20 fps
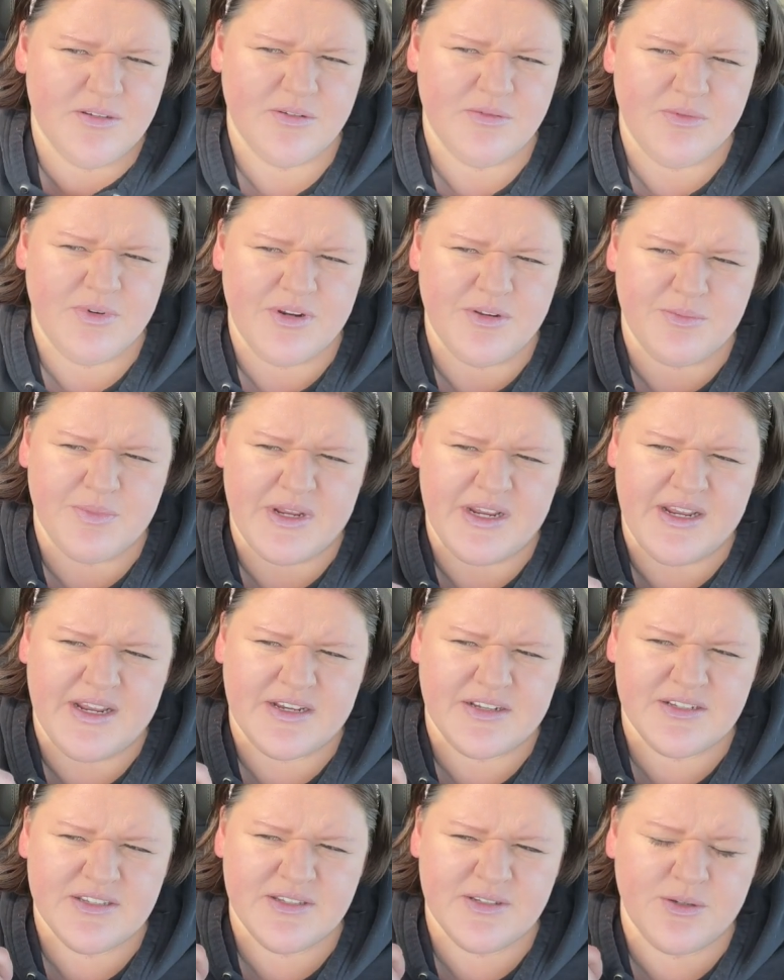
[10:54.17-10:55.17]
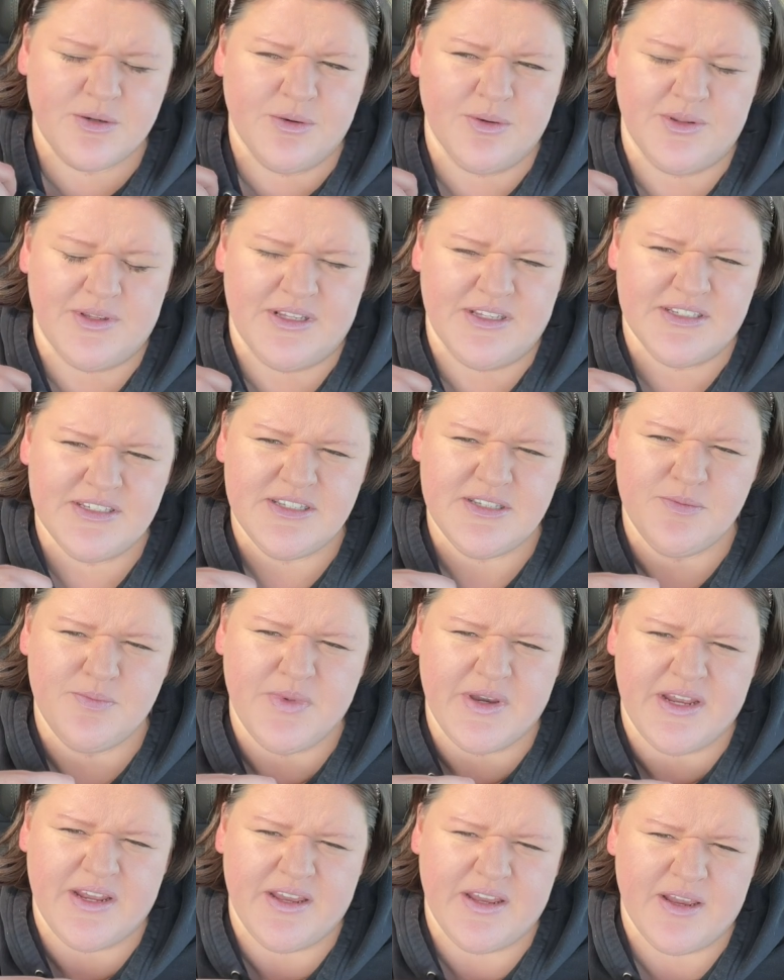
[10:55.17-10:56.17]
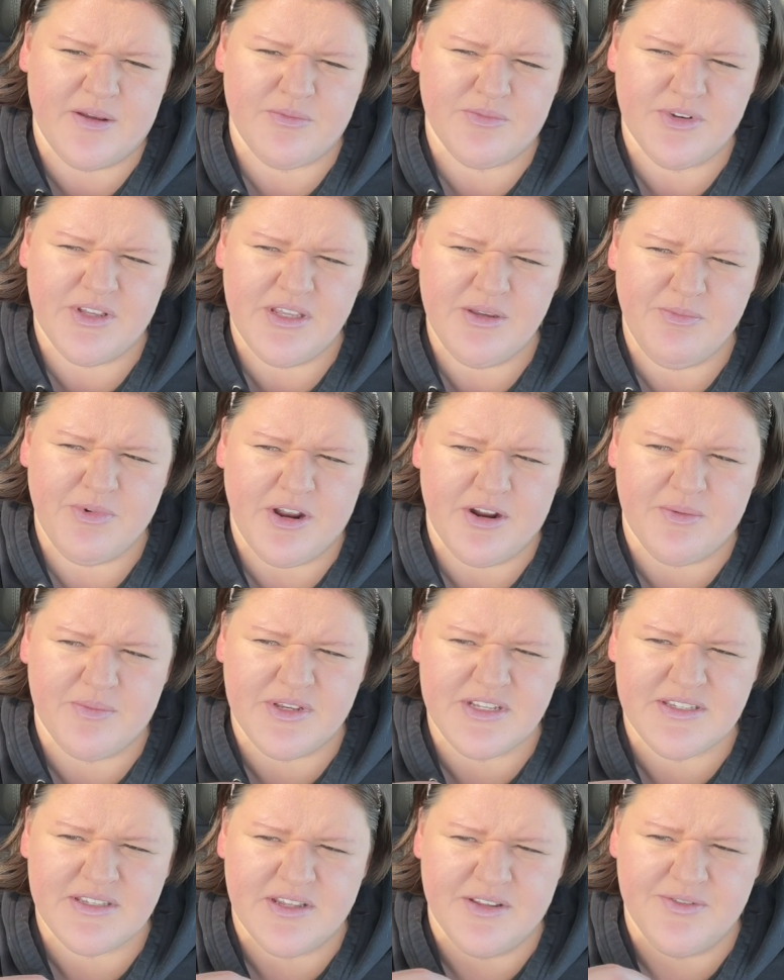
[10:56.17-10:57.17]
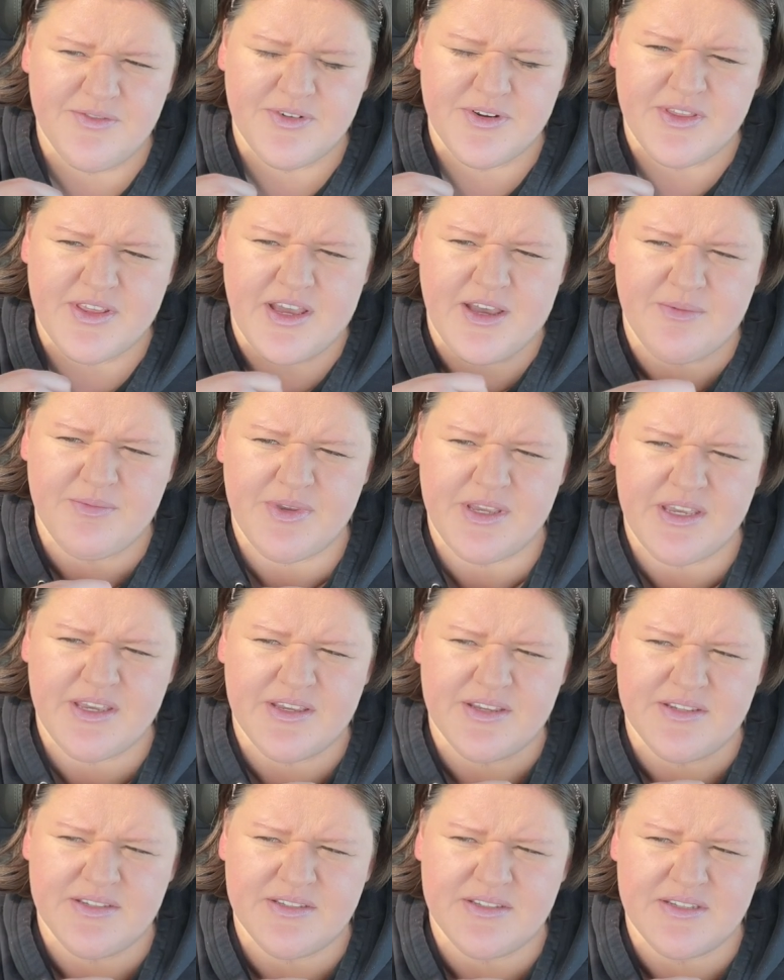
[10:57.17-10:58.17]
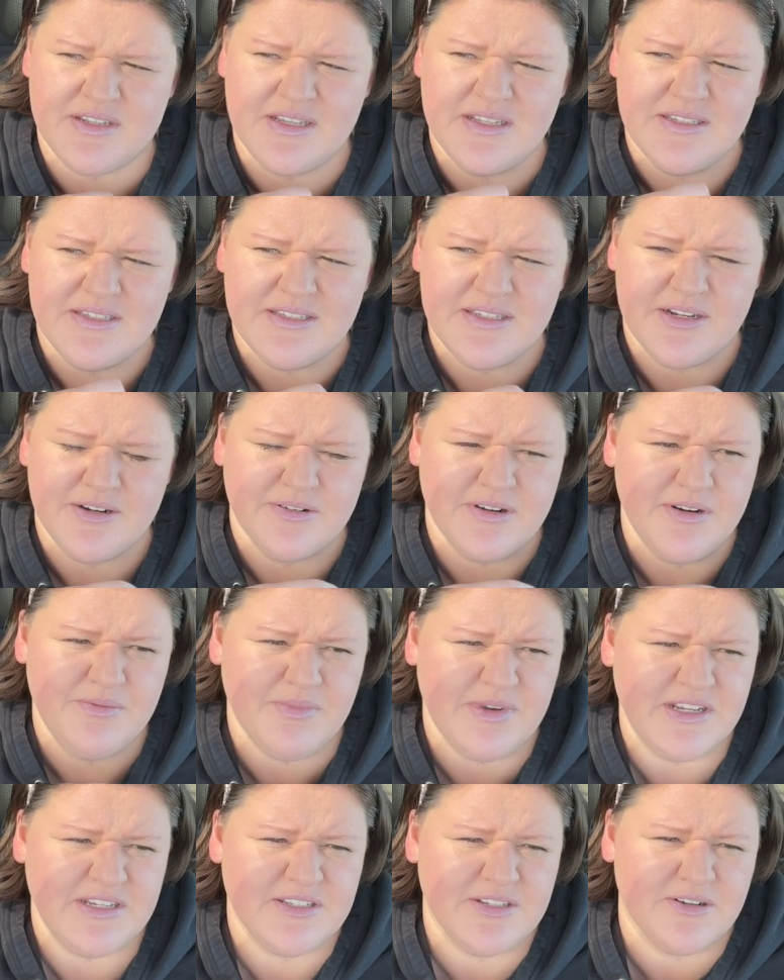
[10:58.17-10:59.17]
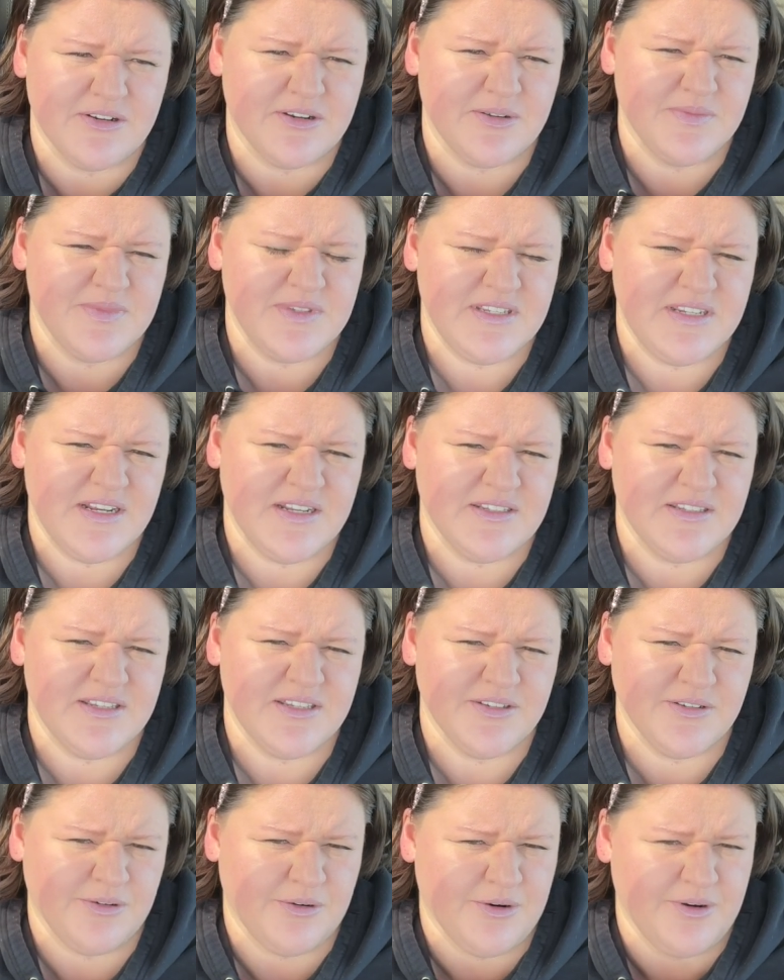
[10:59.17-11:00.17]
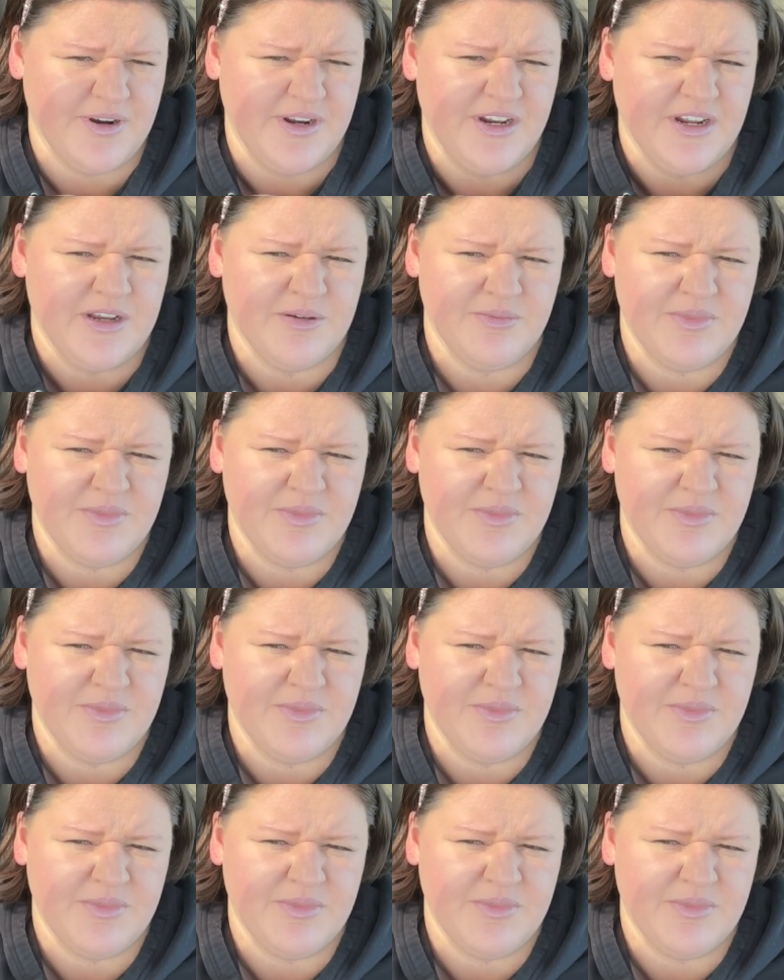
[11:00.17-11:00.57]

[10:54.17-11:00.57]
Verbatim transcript: one of my next goals, but I'm really proud of myself for that because considering my circumstances growing up,